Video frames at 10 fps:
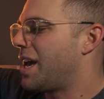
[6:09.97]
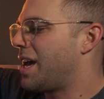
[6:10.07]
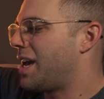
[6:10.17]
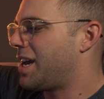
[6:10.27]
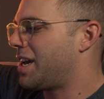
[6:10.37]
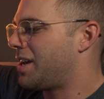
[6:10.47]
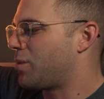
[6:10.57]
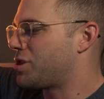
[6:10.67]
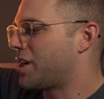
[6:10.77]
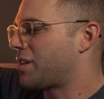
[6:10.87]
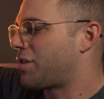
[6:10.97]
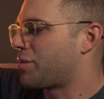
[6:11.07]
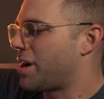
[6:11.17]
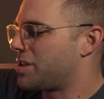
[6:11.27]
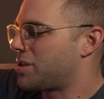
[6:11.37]
And once you get the
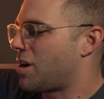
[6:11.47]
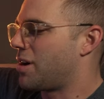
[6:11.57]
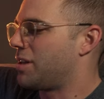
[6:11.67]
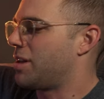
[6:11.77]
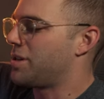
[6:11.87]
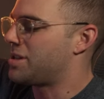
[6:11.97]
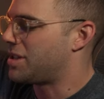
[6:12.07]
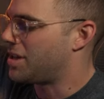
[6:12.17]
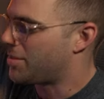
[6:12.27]
thread started, let me see,